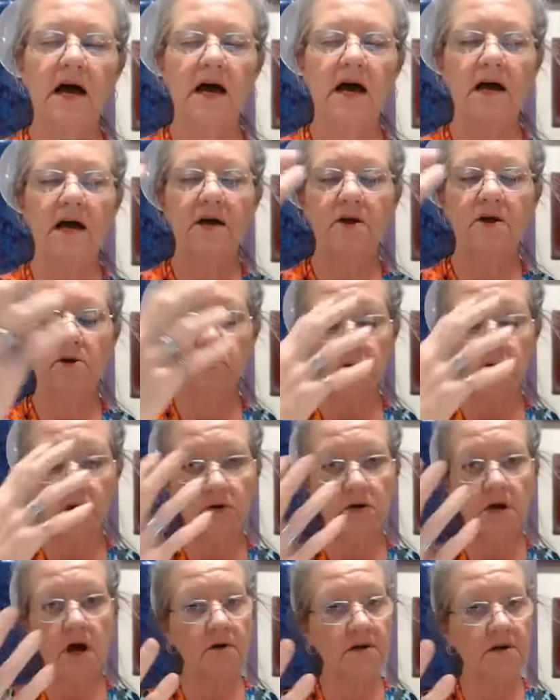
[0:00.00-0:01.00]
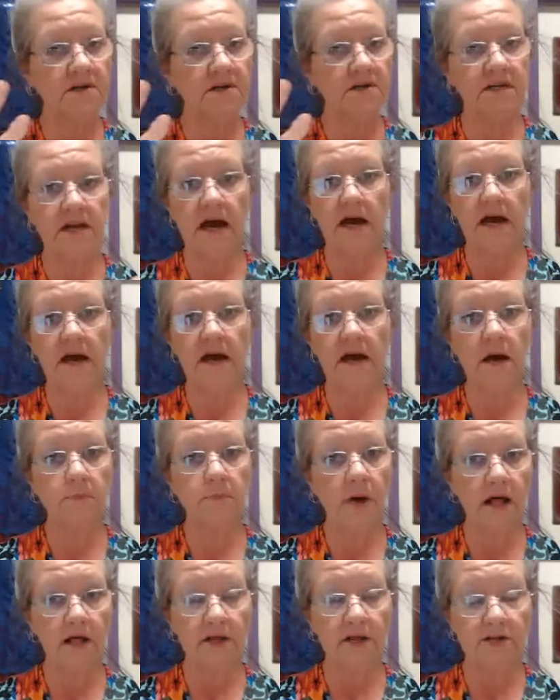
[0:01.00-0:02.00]
You'll notice, and I
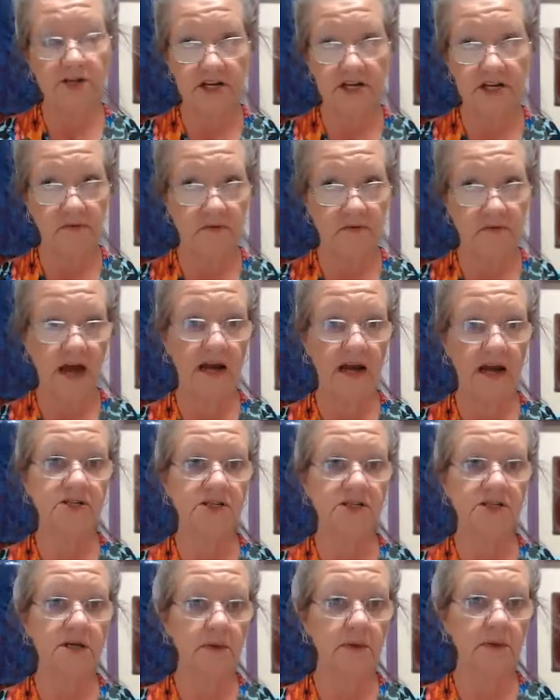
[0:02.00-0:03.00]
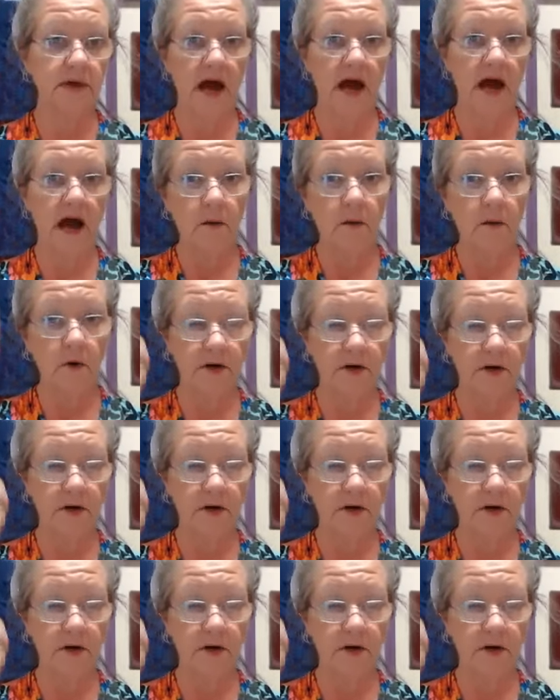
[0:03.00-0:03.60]
apologize for that, it's just simply how I work.